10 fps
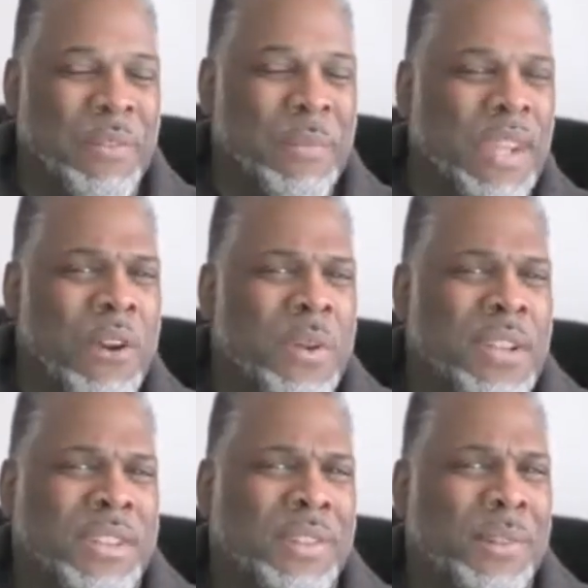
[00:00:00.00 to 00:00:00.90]
Can we go
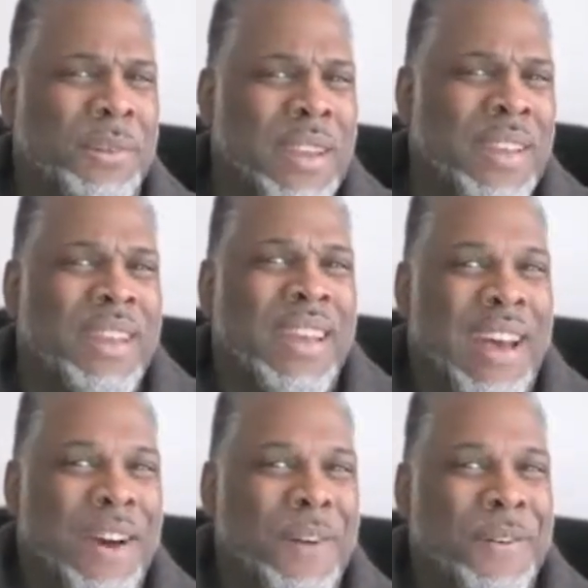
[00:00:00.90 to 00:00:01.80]
into
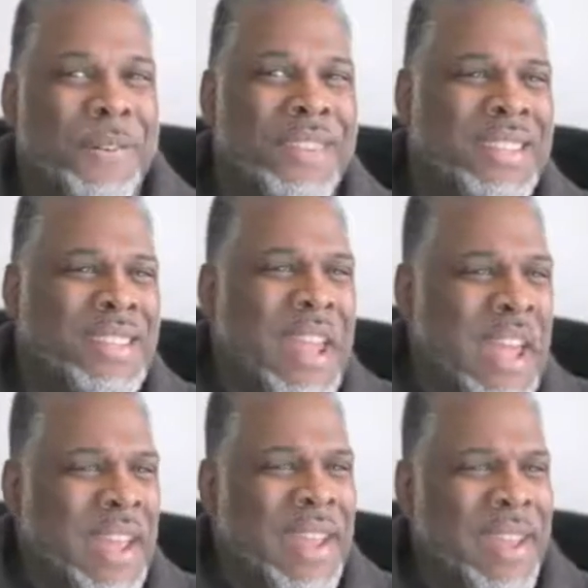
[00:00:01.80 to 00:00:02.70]
how the
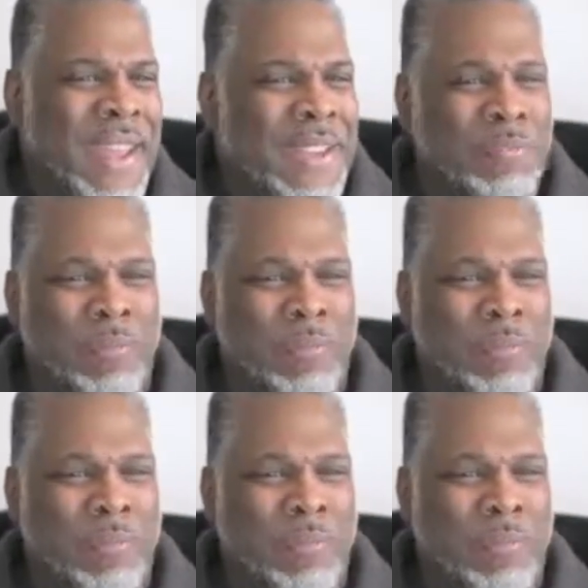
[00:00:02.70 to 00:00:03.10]
CIA has